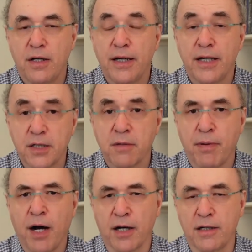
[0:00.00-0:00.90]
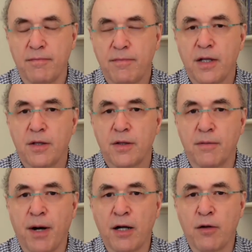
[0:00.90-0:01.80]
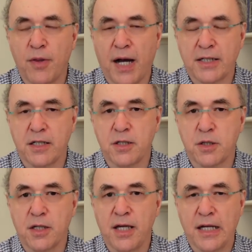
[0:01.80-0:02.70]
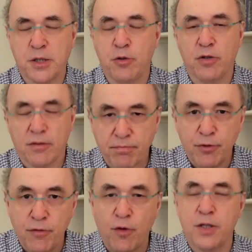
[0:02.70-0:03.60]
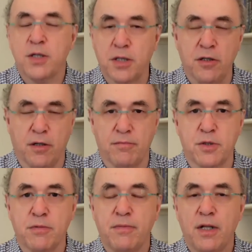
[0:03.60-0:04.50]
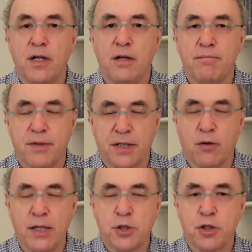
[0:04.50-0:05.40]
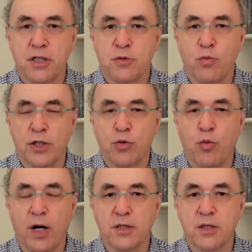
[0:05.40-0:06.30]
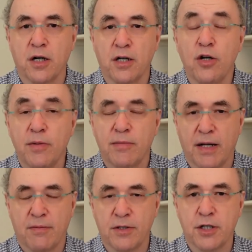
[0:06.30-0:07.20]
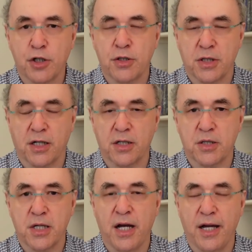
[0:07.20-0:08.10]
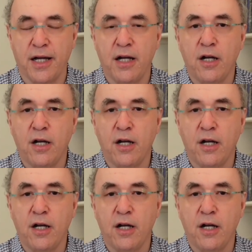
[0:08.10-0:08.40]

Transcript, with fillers: Here's the bug the bug with that is yes, you can prove all these theorems, but the question is, which ones are human mathematicians are going to say,